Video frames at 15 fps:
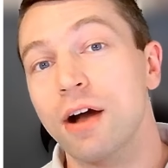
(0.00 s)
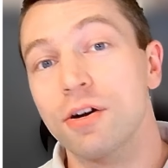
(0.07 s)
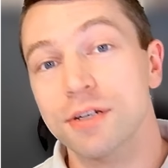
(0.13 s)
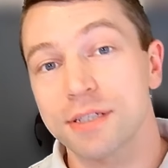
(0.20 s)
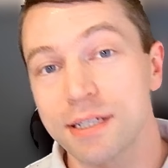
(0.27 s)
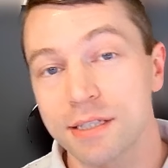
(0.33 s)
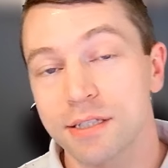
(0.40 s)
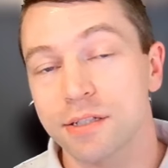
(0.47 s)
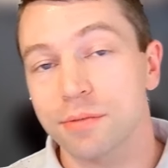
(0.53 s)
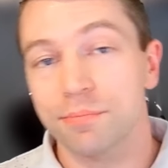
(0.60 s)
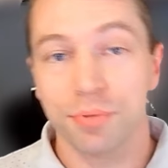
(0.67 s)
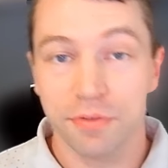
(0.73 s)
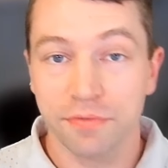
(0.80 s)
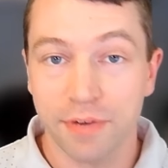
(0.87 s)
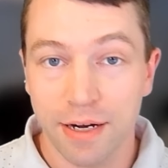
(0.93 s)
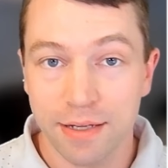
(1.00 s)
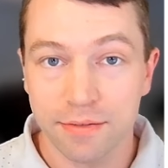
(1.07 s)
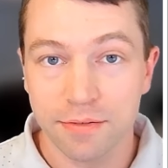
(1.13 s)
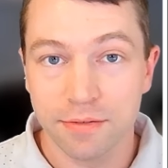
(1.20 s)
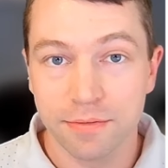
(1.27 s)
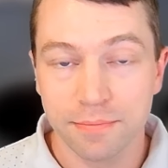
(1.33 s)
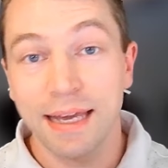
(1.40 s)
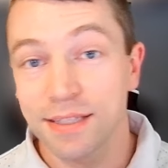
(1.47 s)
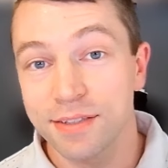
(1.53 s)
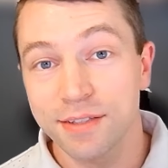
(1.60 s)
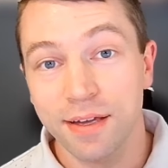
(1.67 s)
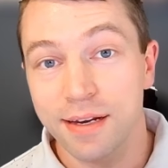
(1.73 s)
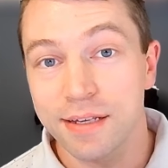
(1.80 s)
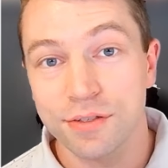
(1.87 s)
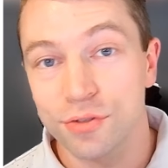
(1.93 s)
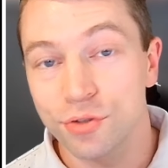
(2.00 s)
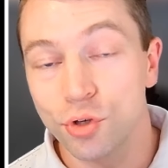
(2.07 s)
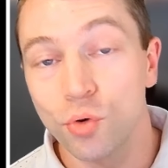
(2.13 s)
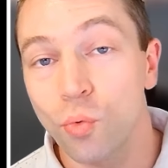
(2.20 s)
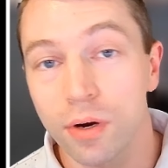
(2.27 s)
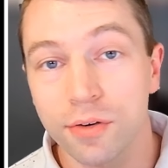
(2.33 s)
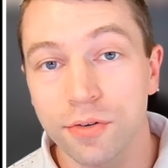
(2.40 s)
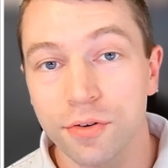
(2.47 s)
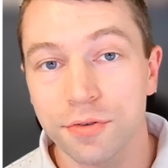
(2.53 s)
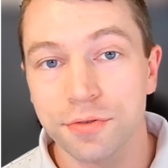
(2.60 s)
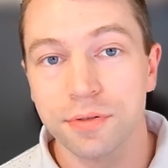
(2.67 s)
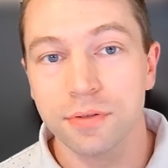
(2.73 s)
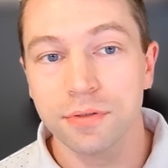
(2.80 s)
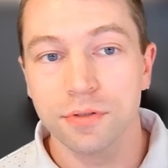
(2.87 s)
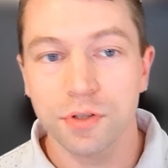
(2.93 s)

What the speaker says: our system provides. Case studies do wonders.